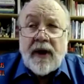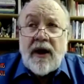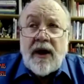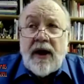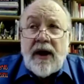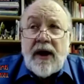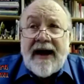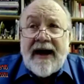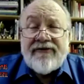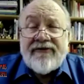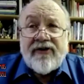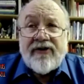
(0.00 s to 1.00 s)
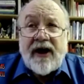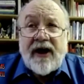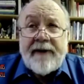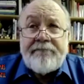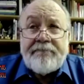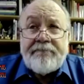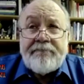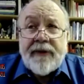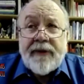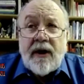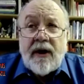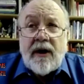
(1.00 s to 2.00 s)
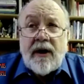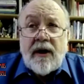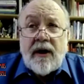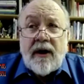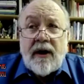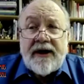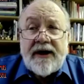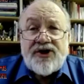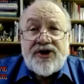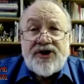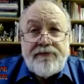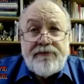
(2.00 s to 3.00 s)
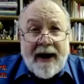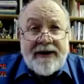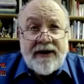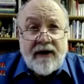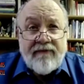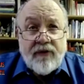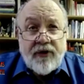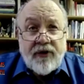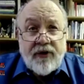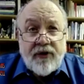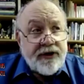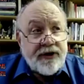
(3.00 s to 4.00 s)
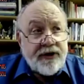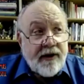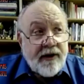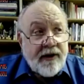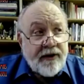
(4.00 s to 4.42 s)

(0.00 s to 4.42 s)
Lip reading: He asked the guy, in spite of Richard Carrier and